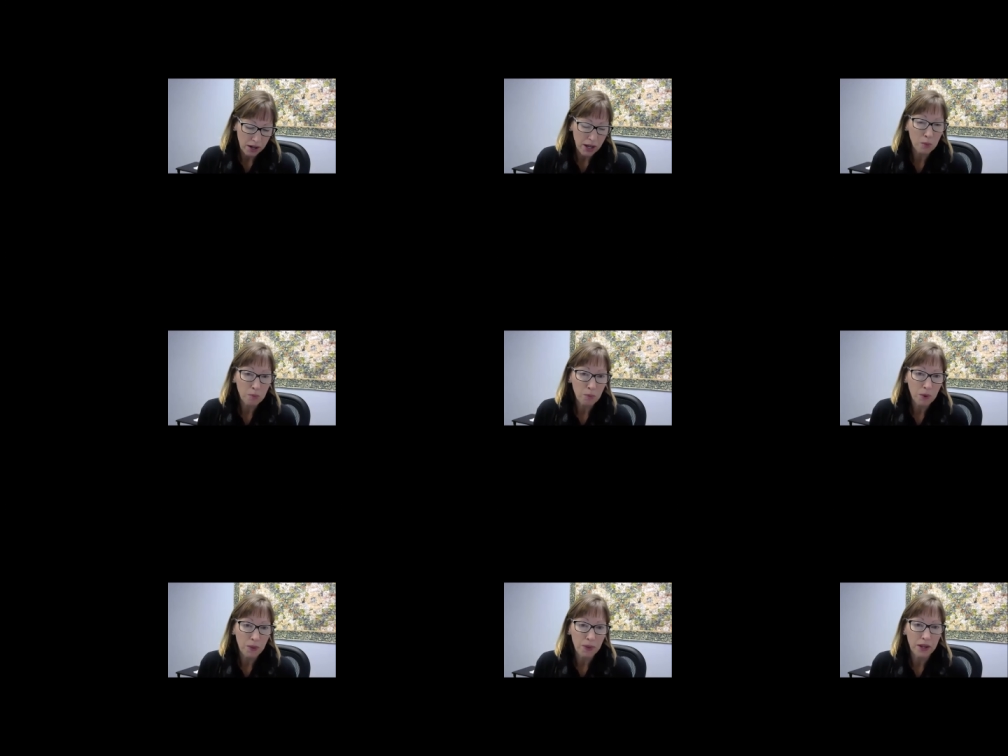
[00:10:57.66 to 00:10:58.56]
help
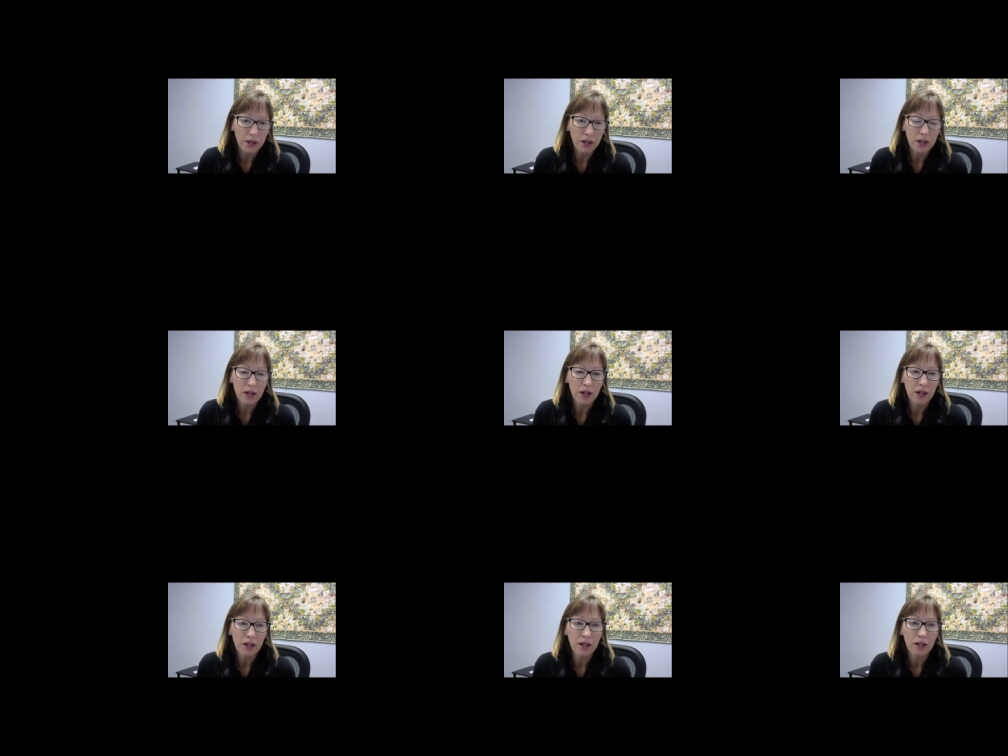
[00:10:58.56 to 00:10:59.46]
with the
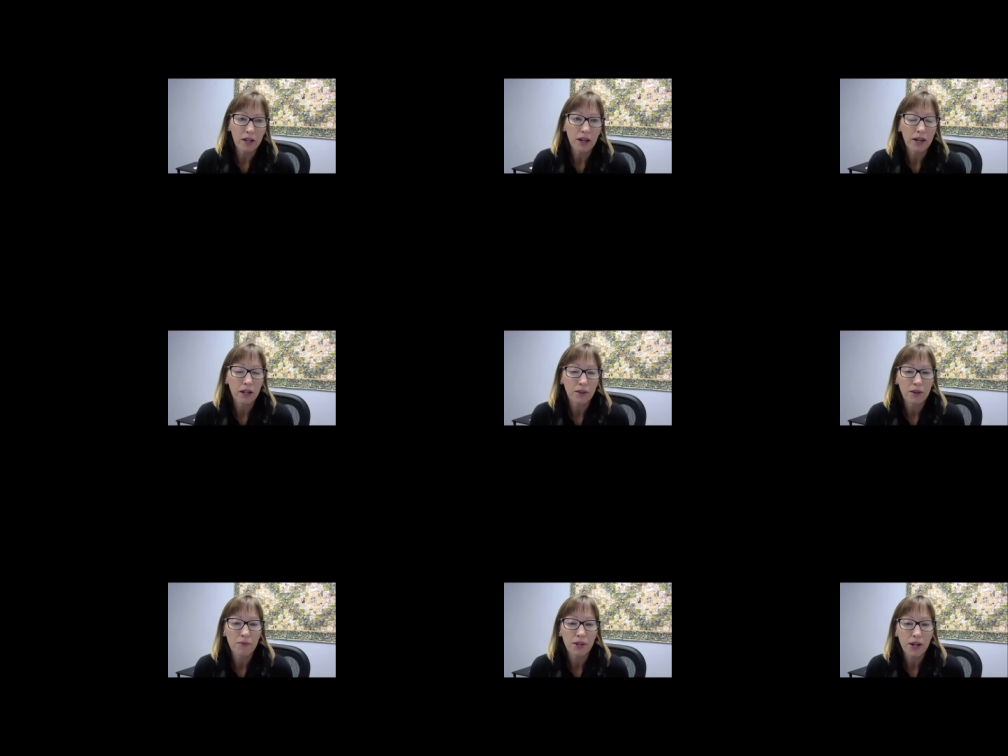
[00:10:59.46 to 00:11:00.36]
ALD
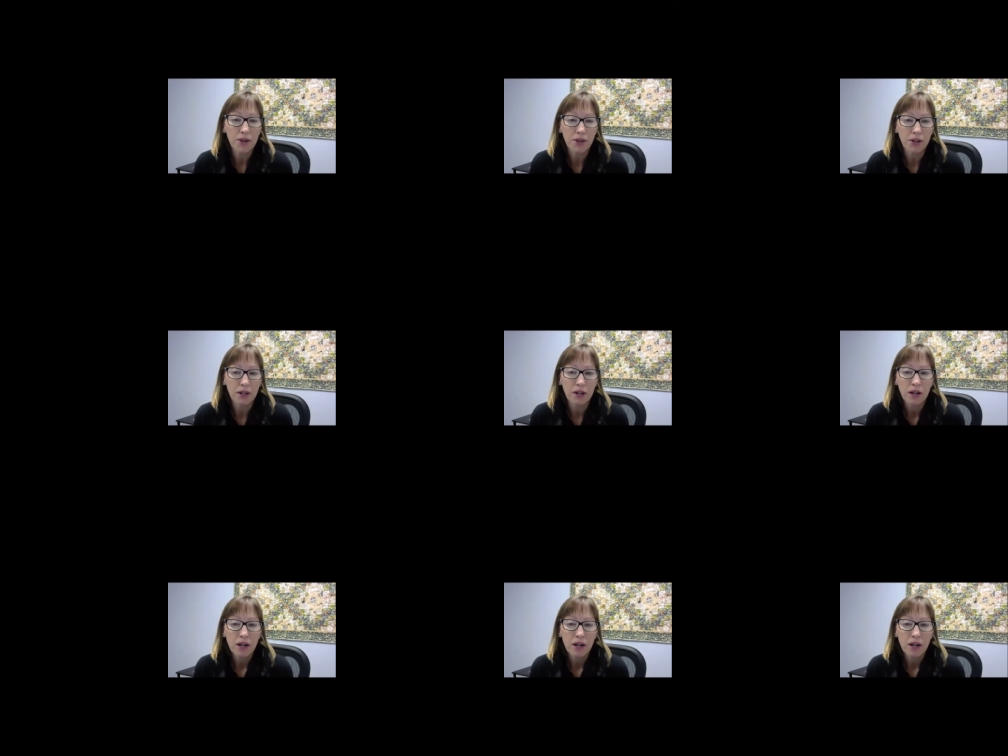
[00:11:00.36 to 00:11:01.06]
invitation,